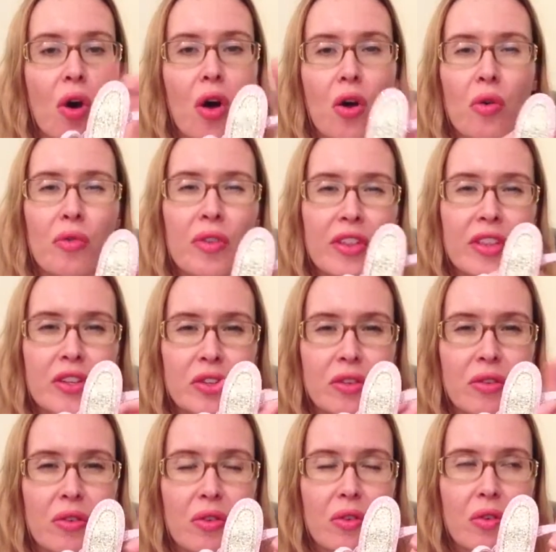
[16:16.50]
over
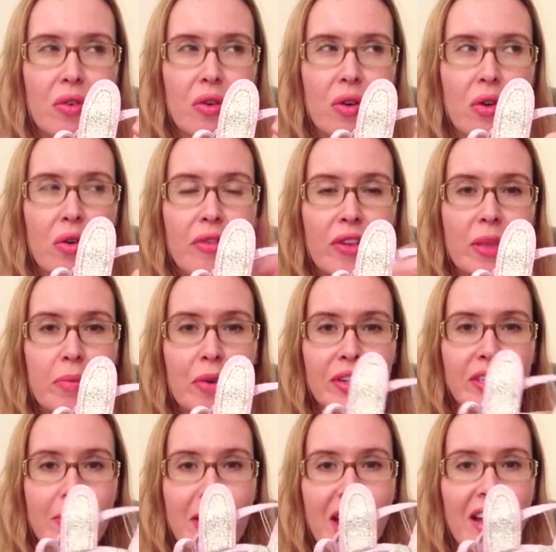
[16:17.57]
the
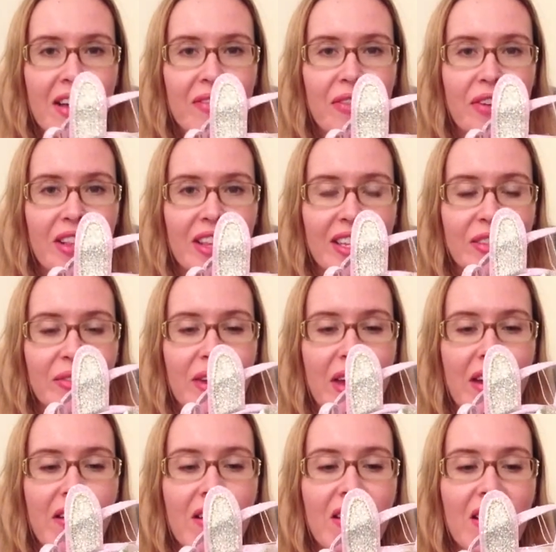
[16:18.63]
body bag for a little
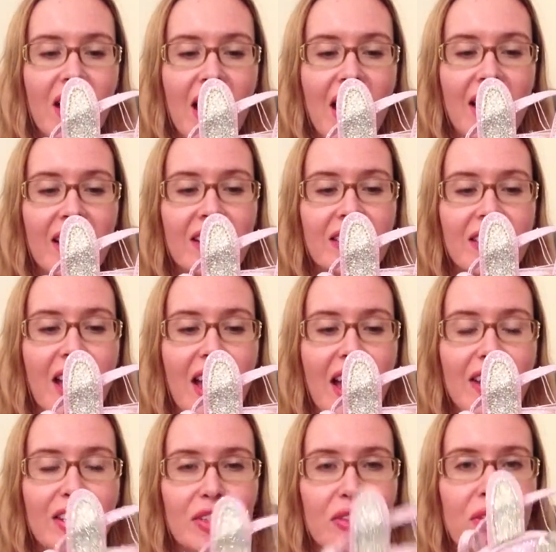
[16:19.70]
girl, and I
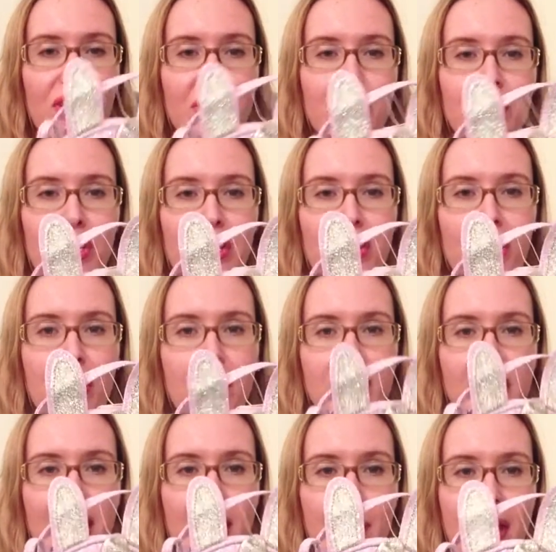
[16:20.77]
just thought this was really cute. It was
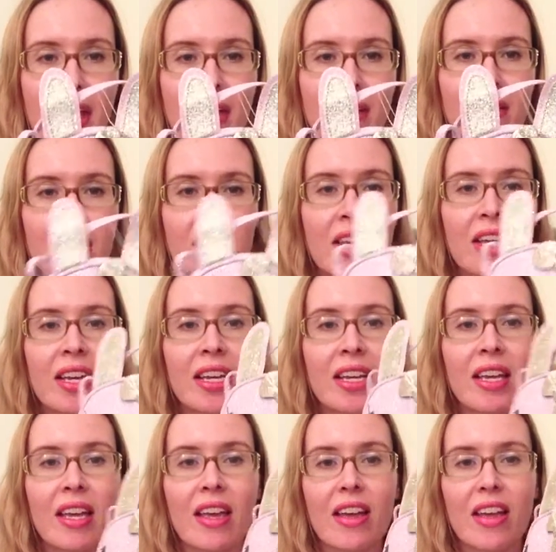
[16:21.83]
£8.
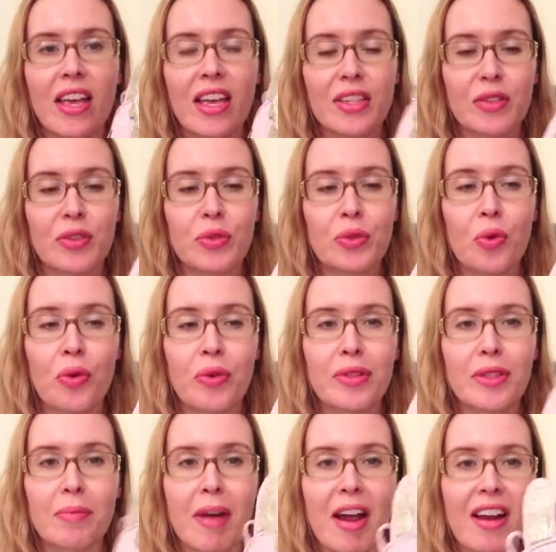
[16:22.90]
It's so
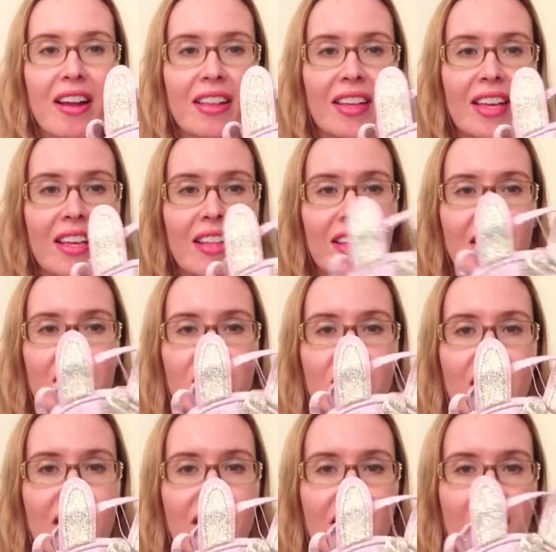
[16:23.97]
sparkly and glittery.
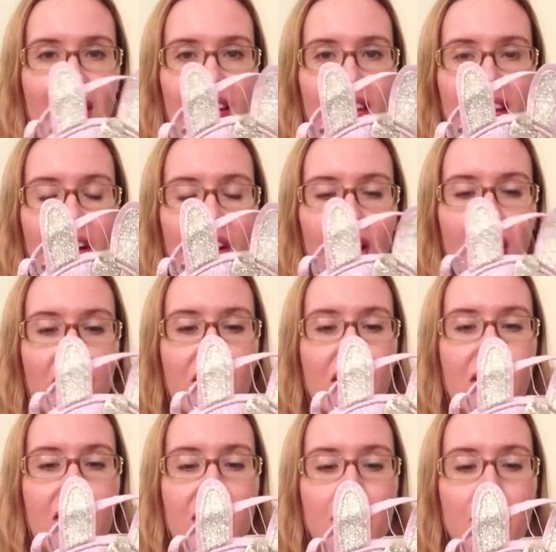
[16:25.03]
I think Elena will love it
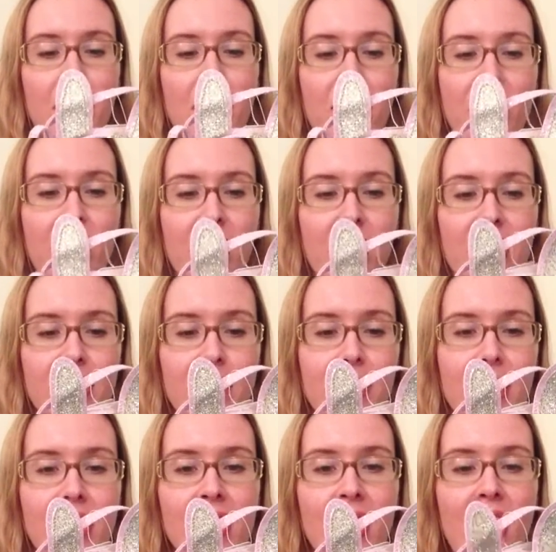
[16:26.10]
as part of her
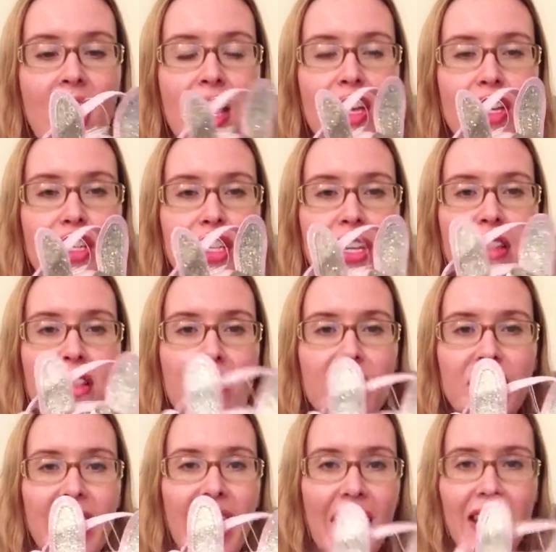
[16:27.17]
Christmas. She loves
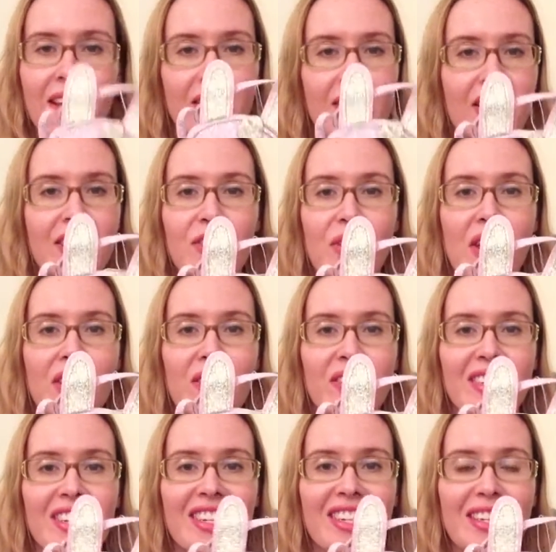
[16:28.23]
carrying things around.
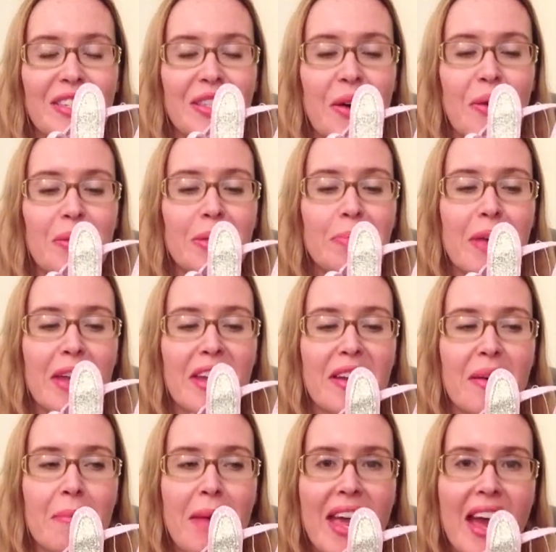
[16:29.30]
She's always picking
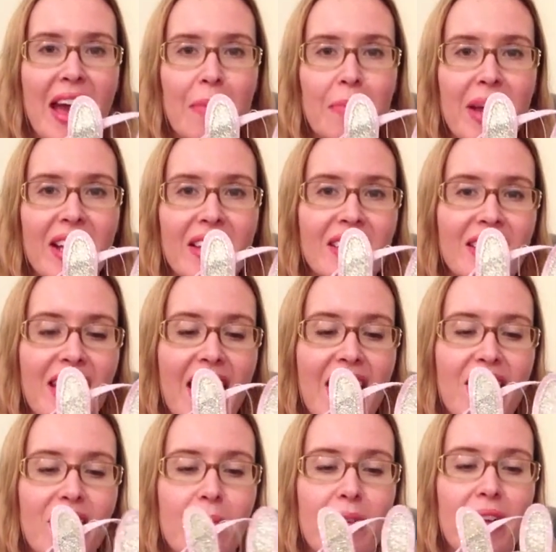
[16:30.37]
up my handbags and
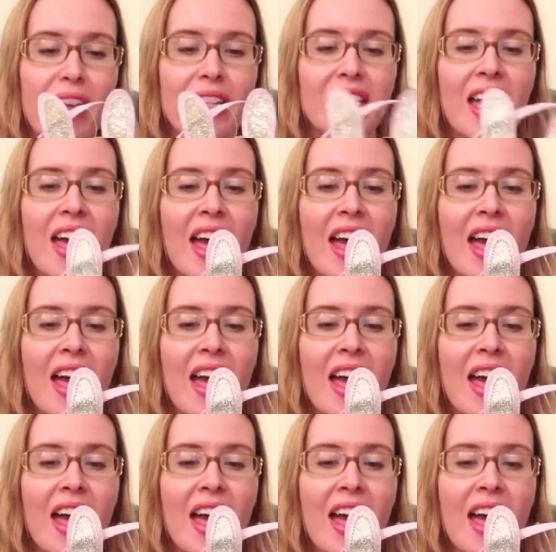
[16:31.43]
carrying them around.